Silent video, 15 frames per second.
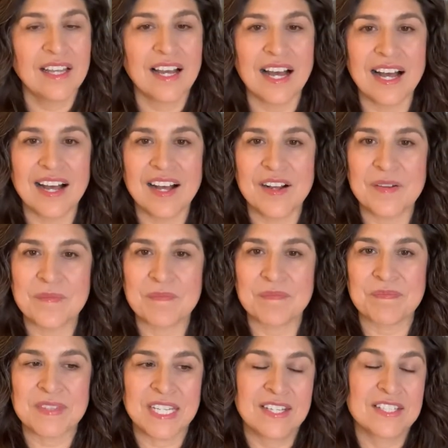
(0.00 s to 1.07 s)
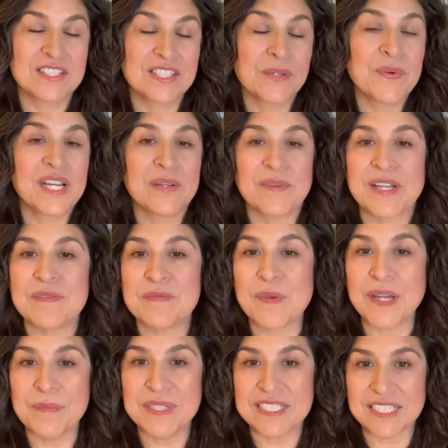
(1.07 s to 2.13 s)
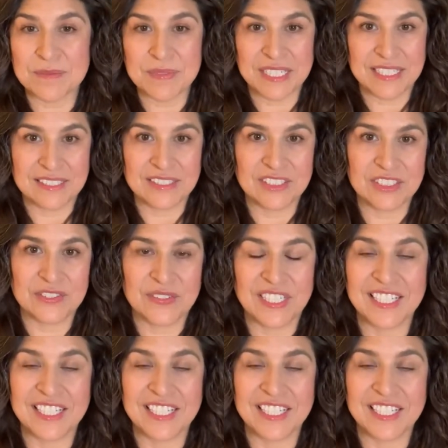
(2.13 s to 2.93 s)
Um, so anyway, maybe someday I'll do